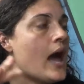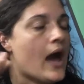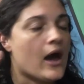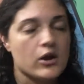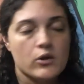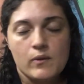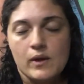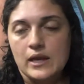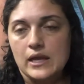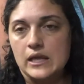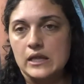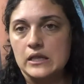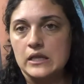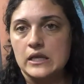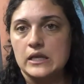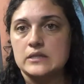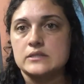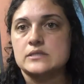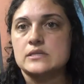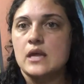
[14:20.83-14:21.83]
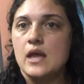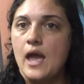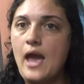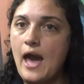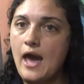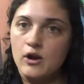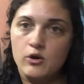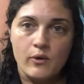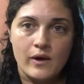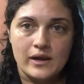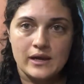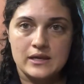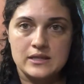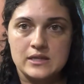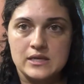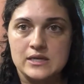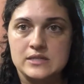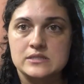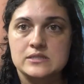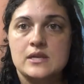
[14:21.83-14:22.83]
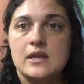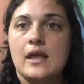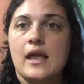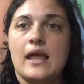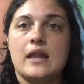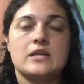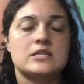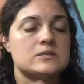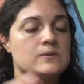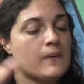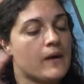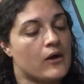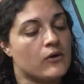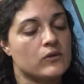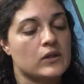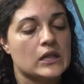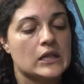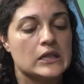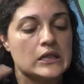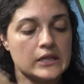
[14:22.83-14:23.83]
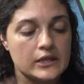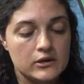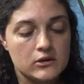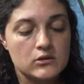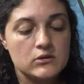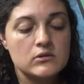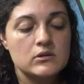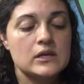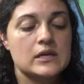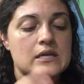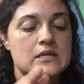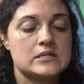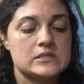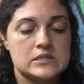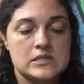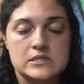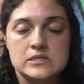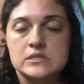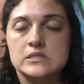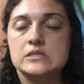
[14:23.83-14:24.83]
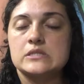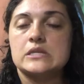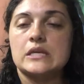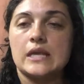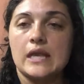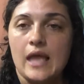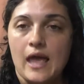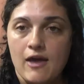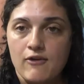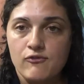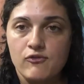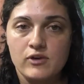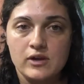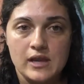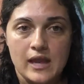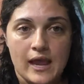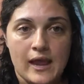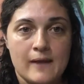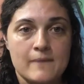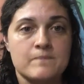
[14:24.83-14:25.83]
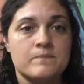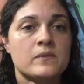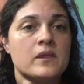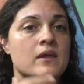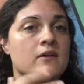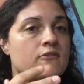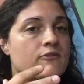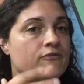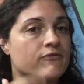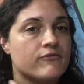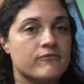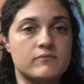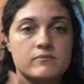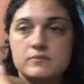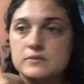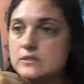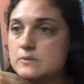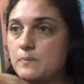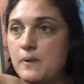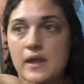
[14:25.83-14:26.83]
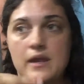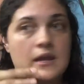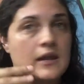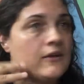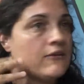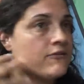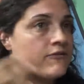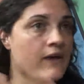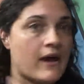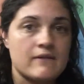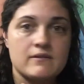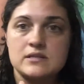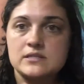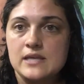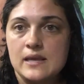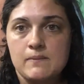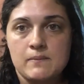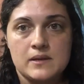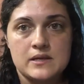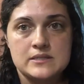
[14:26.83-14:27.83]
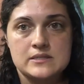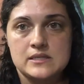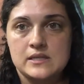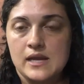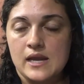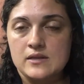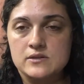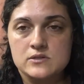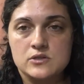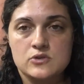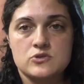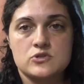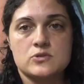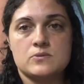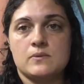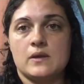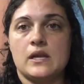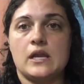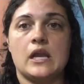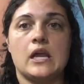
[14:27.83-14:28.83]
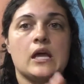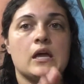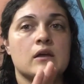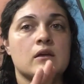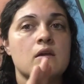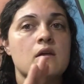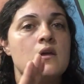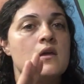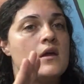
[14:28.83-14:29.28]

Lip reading: How do I get leads? How do I get this? And it's about little consistency every day, spending 5 to 10 minutes a day on social media,